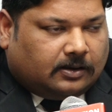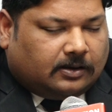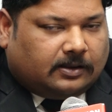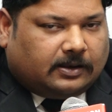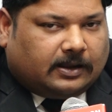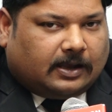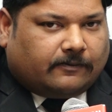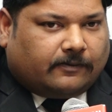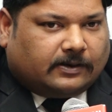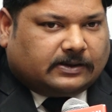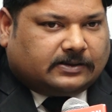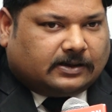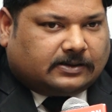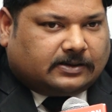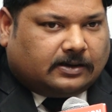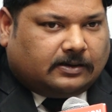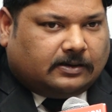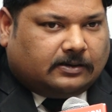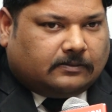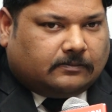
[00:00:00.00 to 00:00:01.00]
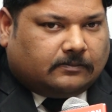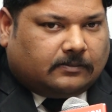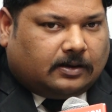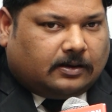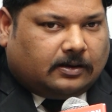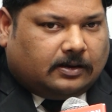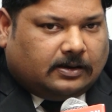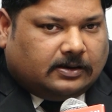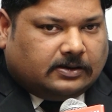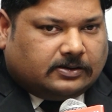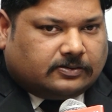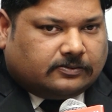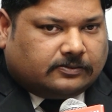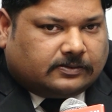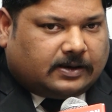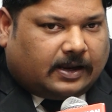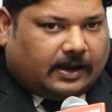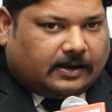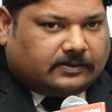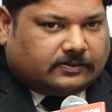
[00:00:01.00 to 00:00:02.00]
There were certain
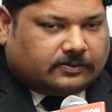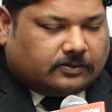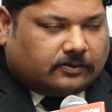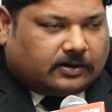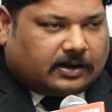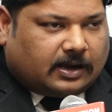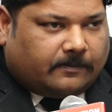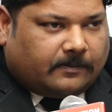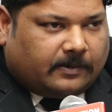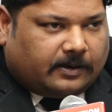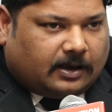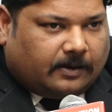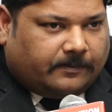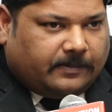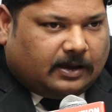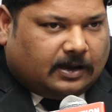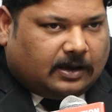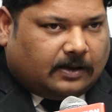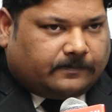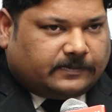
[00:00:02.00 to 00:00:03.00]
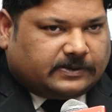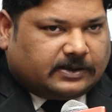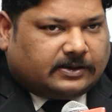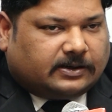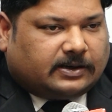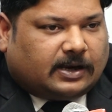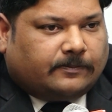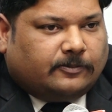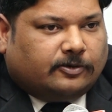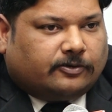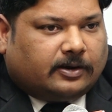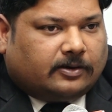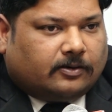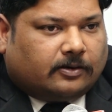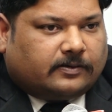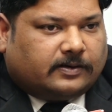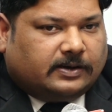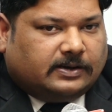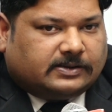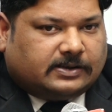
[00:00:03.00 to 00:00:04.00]
issues like so coming up, certain time you
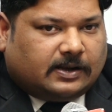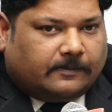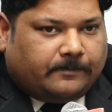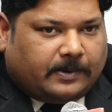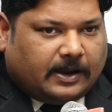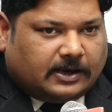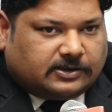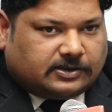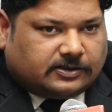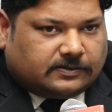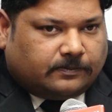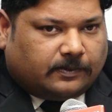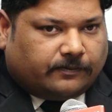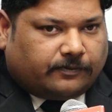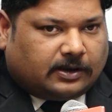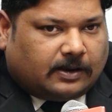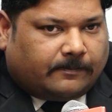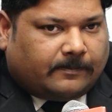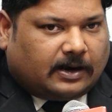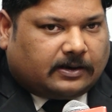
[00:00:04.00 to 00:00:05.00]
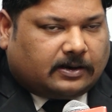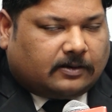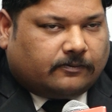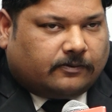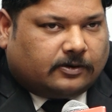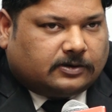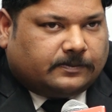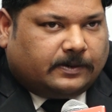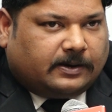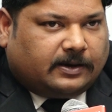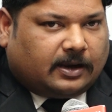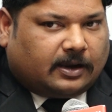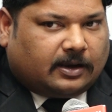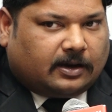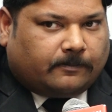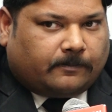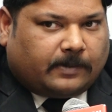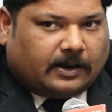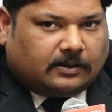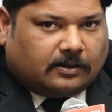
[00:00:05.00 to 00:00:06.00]
cannot reach the bench before the matter was being taken
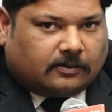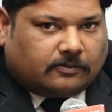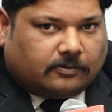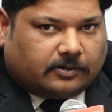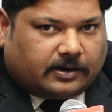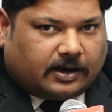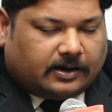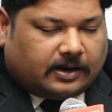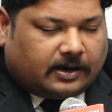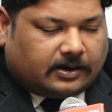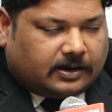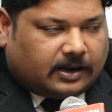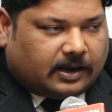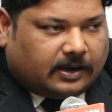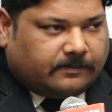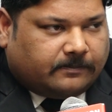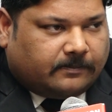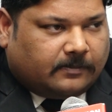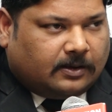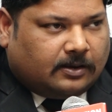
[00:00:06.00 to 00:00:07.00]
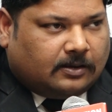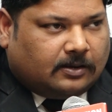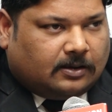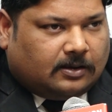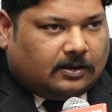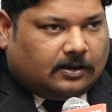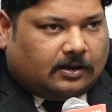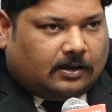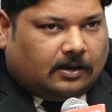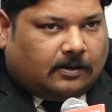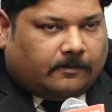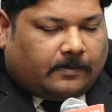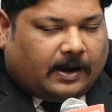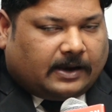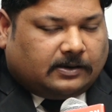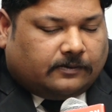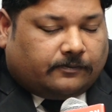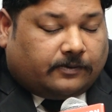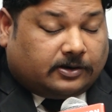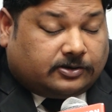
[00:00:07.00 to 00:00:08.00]
up by the court at that time.
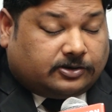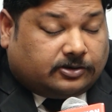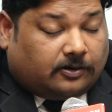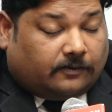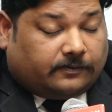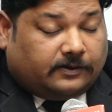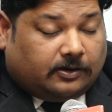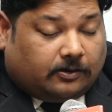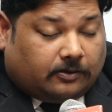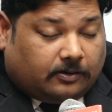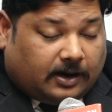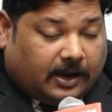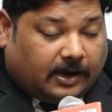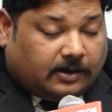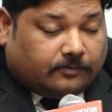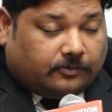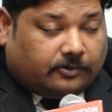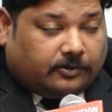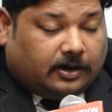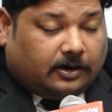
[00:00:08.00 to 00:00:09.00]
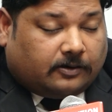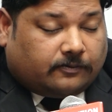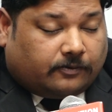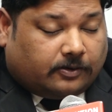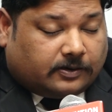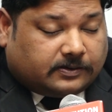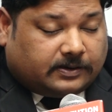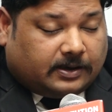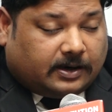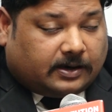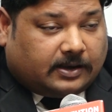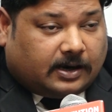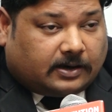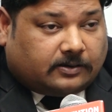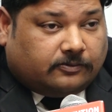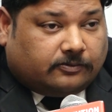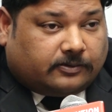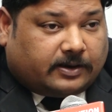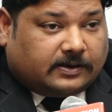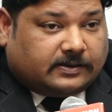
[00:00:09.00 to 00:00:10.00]
By the virtue of the online mode, it was there
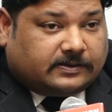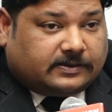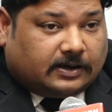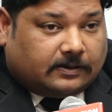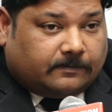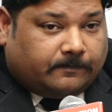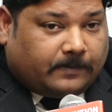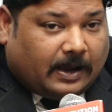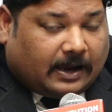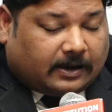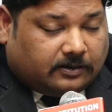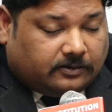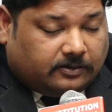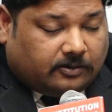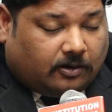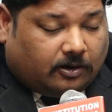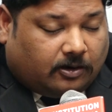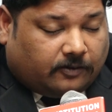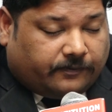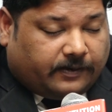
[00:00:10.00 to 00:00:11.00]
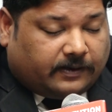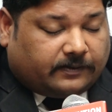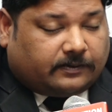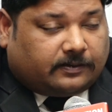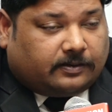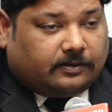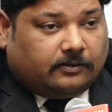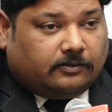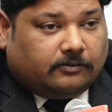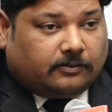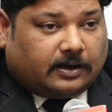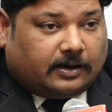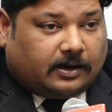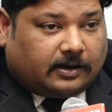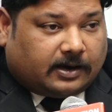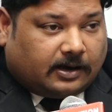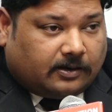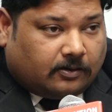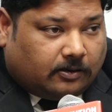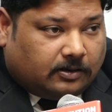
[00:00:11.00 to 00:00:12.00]
that you can sit back in your office, you can
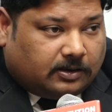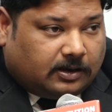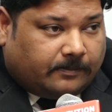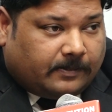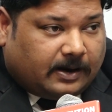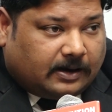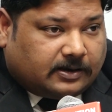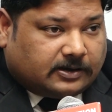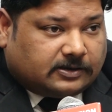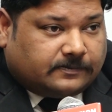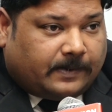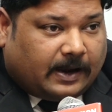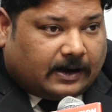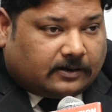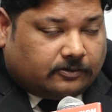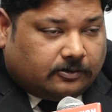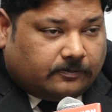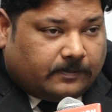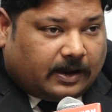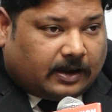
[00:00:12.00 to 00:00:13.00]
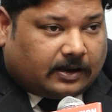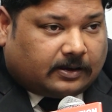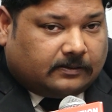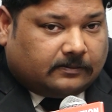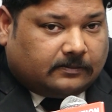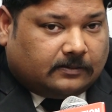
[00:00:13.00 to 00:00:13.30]
attend all the matters back to back.